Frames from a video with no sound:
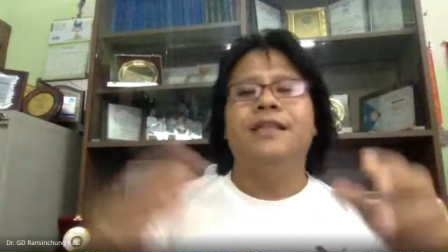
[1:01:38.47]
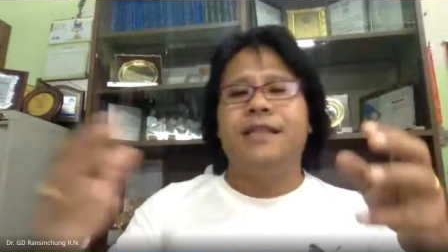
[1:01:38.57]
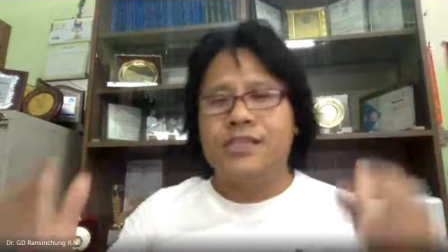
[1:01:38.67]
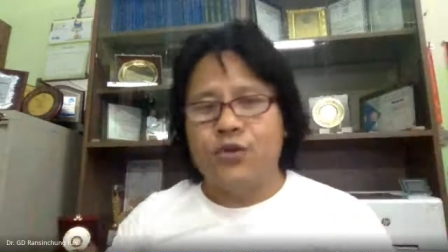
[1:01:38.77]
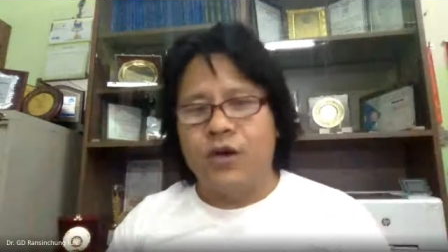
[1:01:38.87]

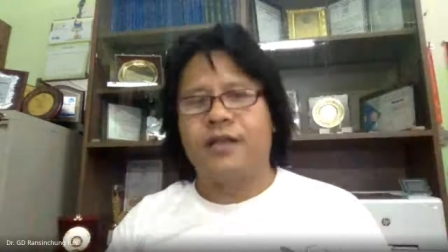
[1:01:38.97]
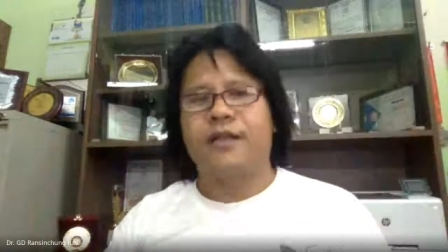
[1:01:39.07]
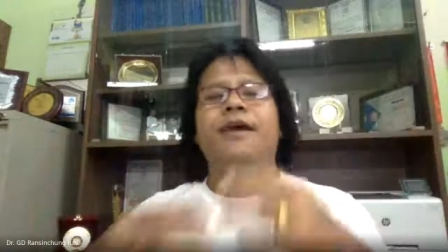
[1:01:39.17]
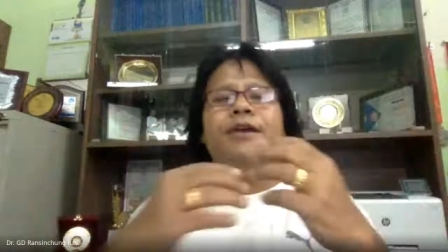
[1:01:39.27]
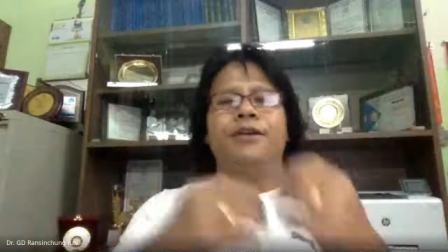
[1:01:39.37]
That's
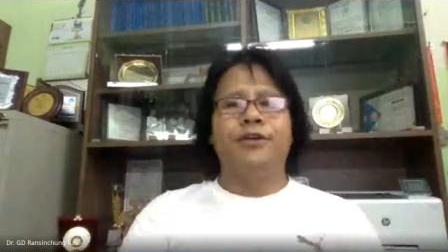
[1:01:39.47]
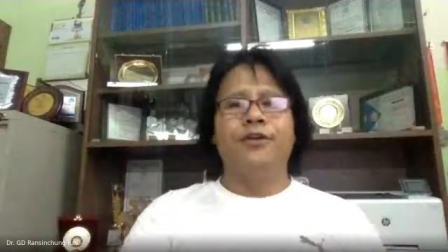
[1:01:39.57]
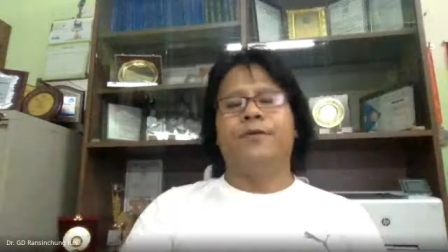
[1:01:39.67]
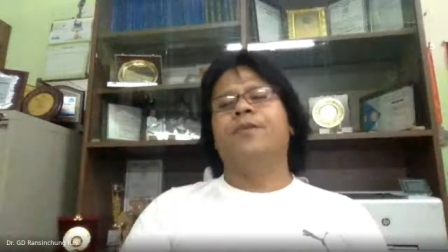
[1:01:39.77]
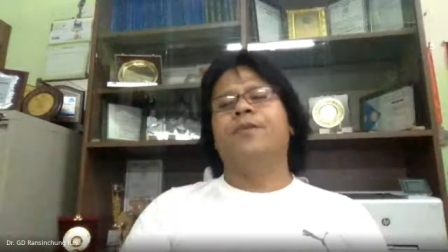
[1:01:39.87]
what,
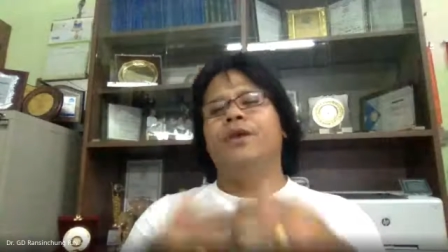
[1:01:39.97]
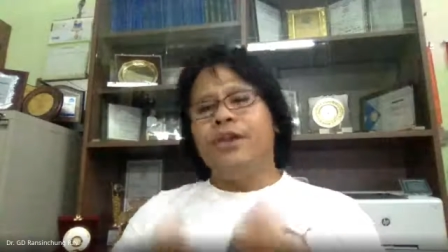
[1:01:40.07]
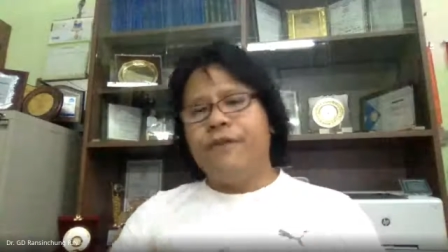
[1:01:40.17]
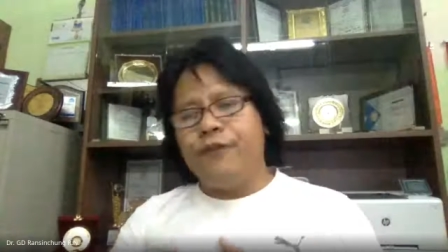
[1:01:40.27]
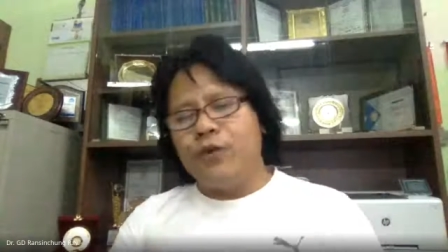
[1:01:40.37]

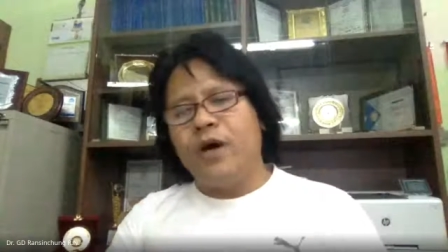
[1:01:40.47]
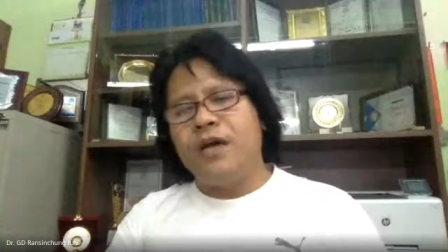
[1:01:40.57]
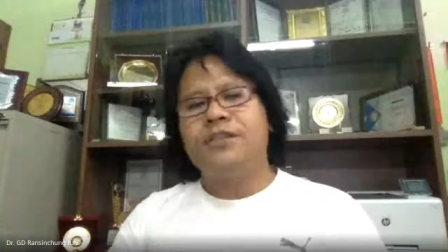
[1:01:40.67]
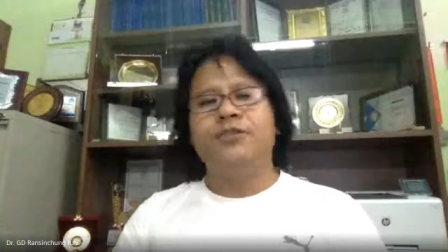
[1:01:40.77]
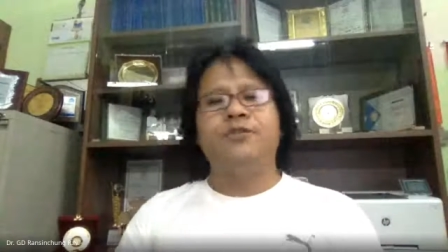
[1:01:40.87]
if you
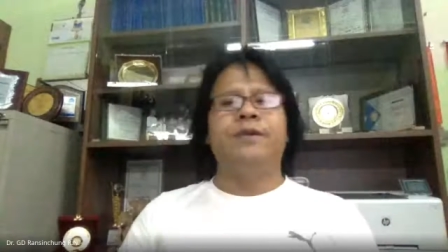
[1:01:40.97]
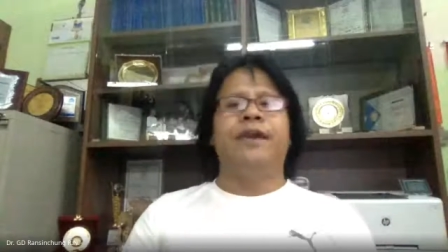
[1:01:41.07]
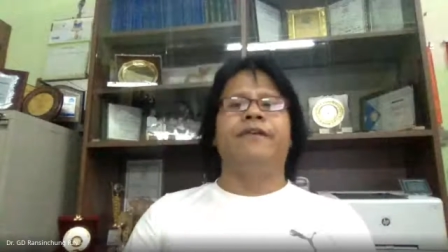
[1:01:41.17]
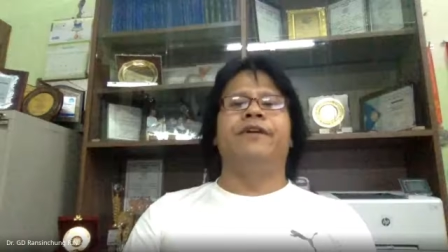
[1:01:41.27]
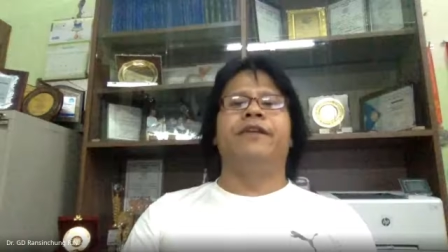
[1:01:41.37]
wanted to be
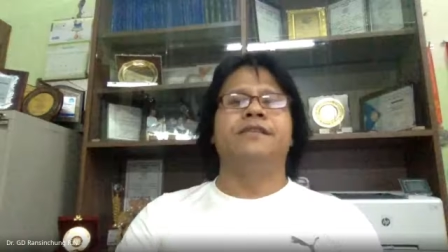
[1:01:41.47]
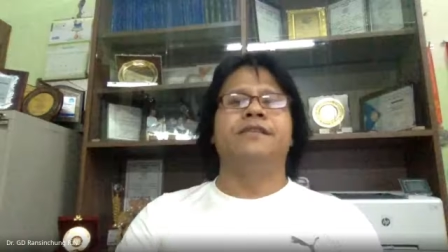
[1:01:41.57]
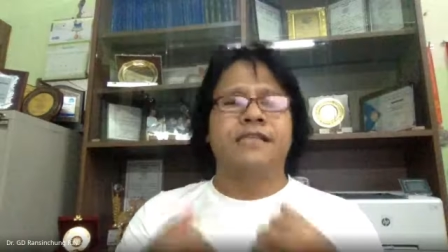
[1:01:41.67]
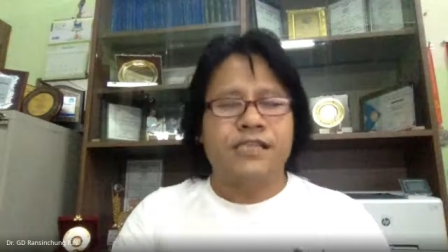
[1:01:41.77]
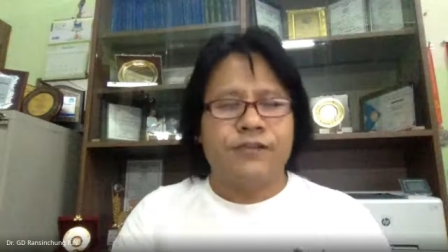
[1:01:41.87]
a very
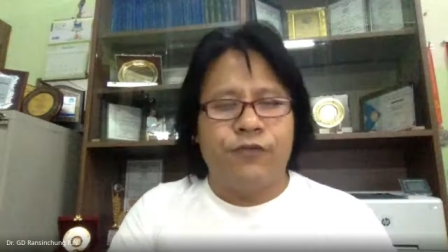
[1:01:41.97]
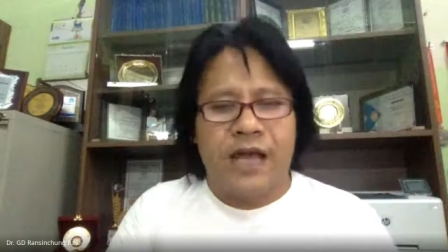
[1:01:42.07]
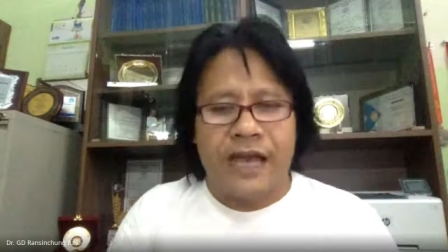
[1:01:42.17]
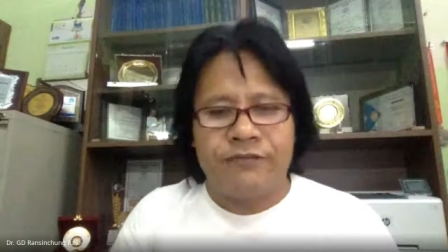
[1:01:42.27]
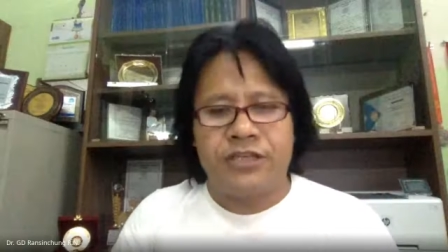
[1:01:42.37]
successful
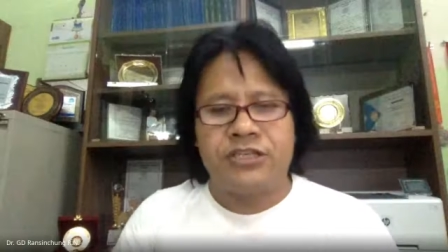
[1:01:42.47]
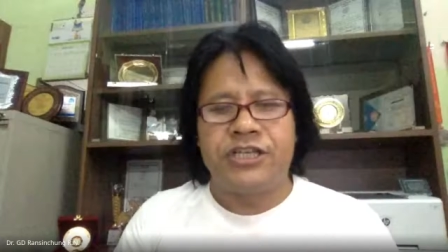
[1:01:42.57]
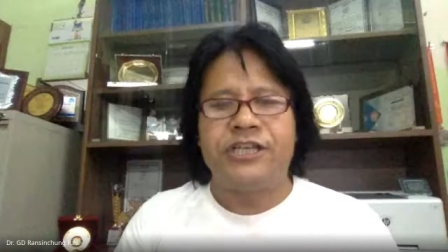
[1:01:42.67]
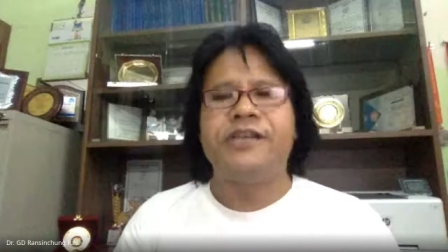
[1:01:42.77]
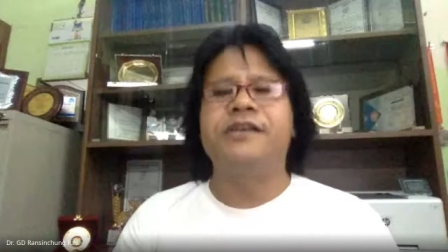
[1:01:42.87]
highway
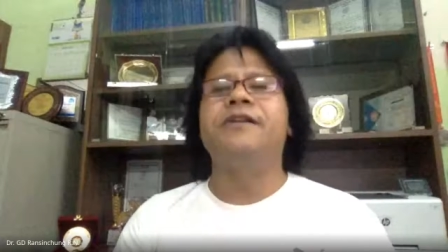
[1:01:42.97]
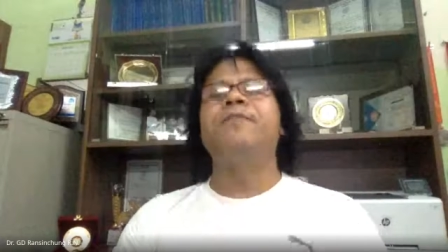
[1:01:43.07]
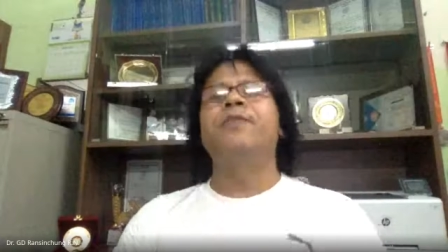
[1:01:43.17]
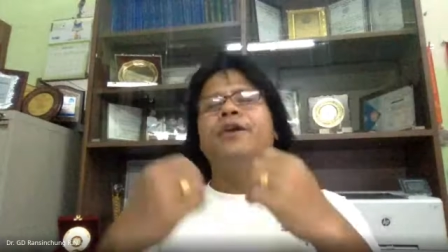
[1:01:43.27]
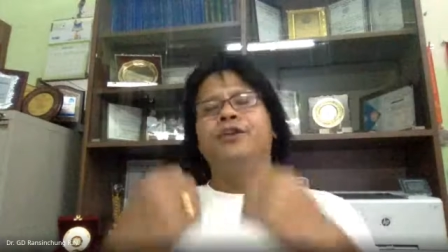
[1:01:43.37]
engineer,
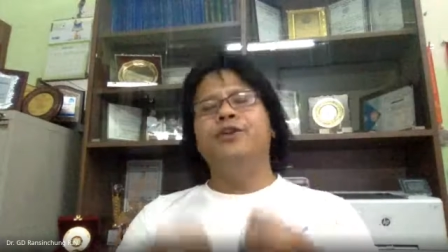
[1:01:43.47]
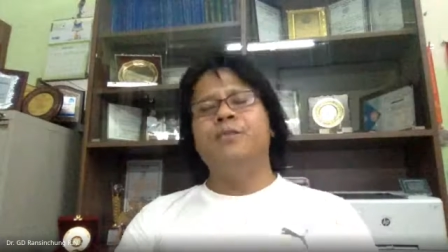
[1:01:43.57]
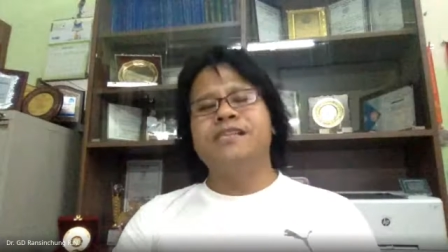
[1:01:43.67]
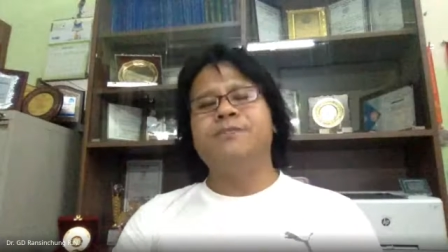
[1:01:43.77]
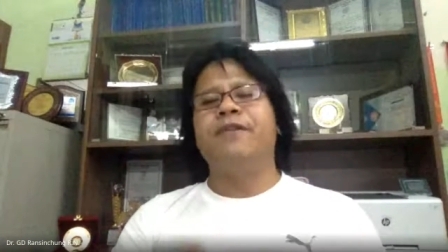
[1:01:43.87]
you
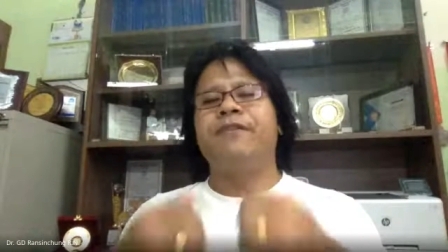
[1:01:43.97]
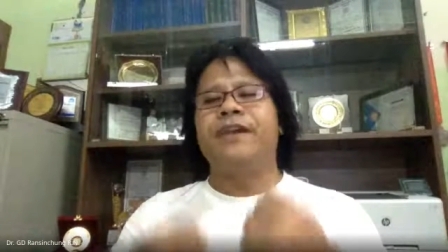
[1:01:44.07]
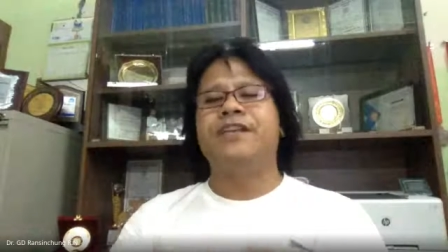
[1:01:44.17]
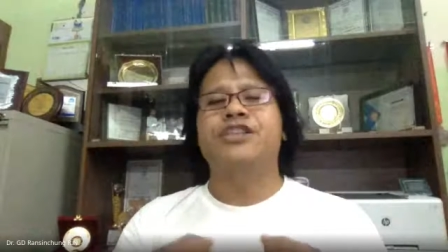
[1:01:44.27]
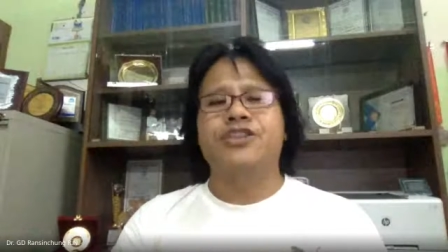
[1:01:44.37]
must be
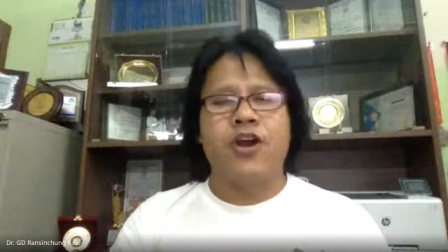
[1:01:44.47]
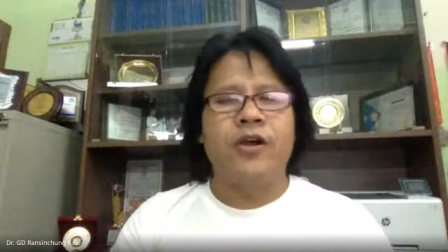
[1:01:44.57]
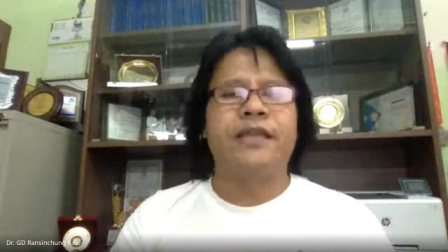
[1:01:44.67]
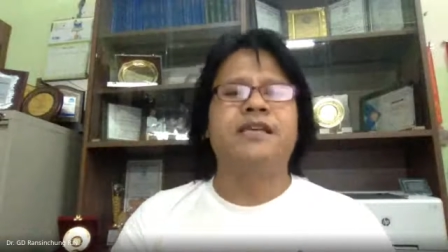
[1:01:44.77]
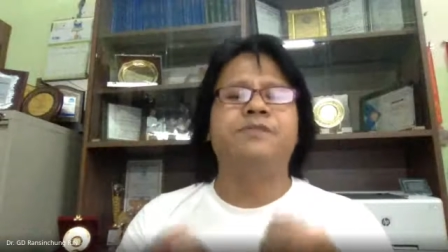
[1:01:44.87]
very
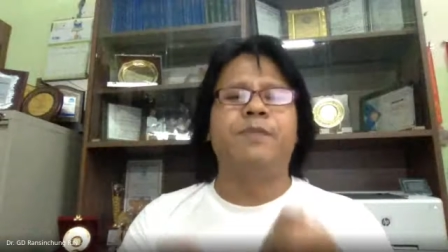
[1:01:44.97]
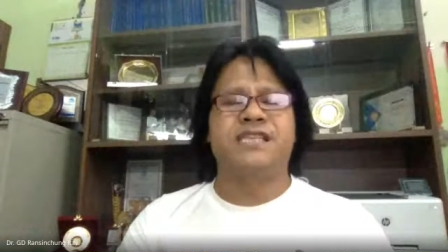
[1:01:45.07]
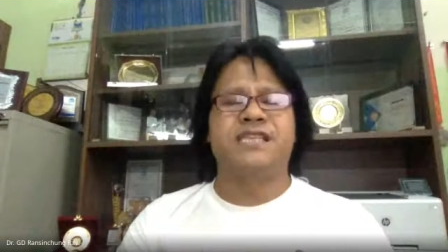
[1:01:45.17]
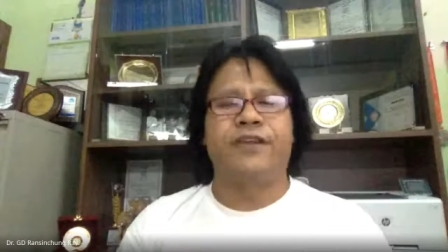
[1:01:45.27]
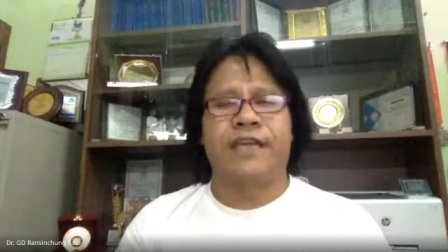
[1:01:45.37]
strong in the
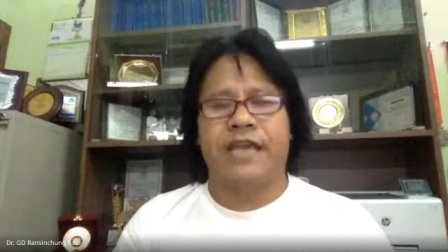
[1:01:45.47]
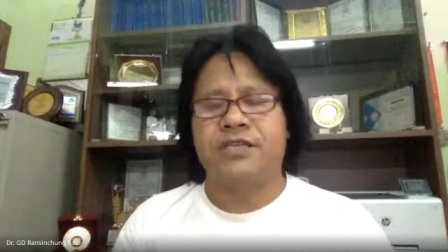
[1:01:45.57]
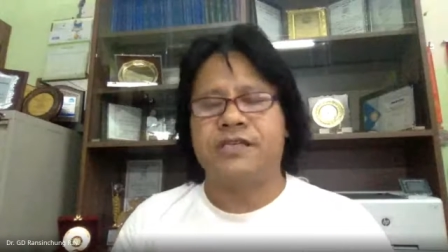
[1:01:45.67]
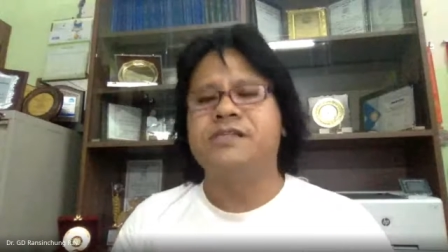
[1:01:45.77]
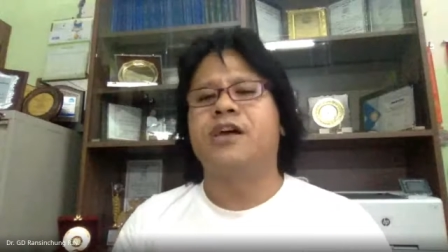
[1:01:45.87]

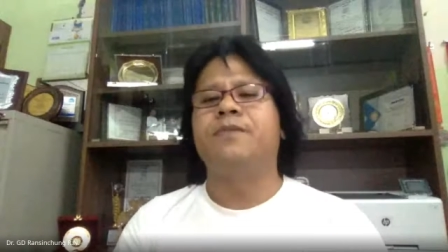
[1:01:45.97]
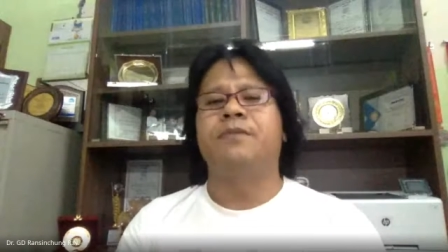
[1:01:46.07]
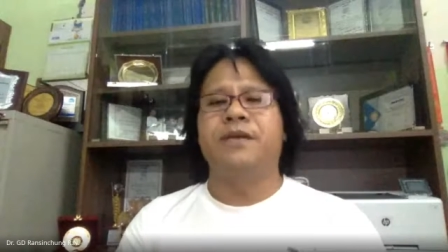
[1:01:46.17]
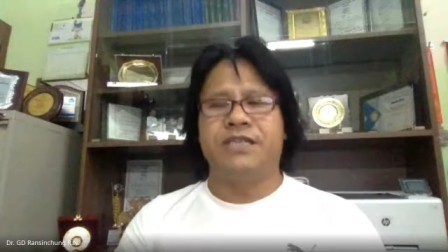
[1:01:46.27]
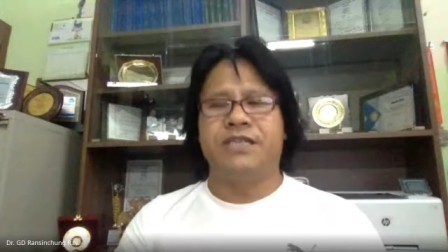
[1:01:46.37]
specifications of
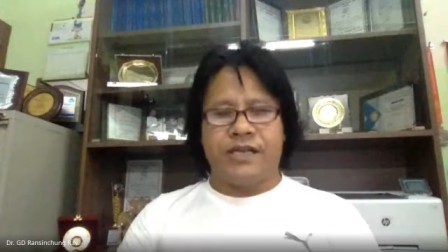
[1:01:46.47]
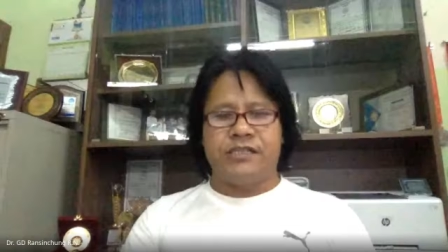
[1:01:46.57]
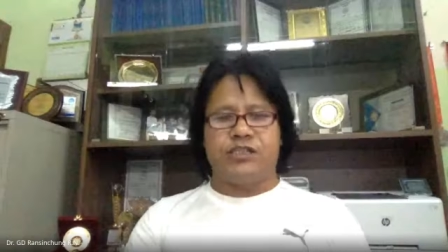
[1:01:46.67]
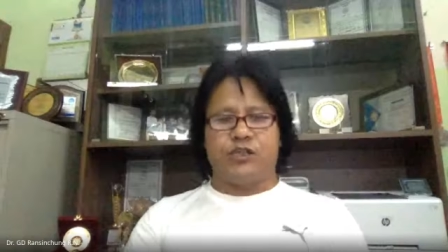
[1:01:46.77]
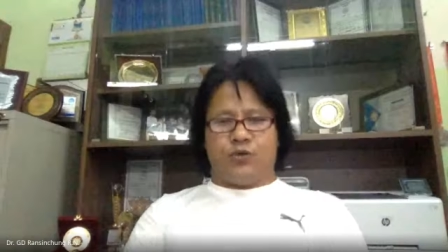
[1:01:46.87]
the
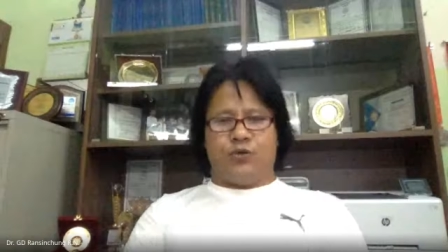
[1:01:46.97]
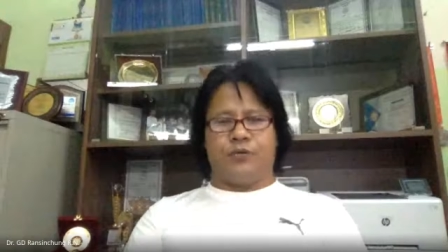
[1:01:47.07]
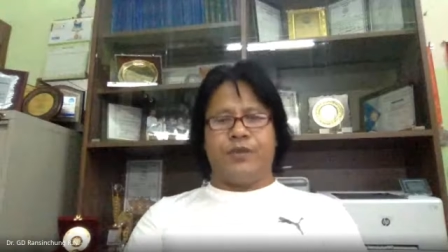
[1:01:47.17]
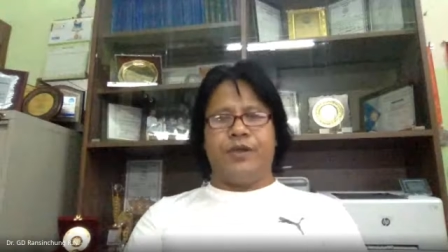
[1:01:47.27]
materials too.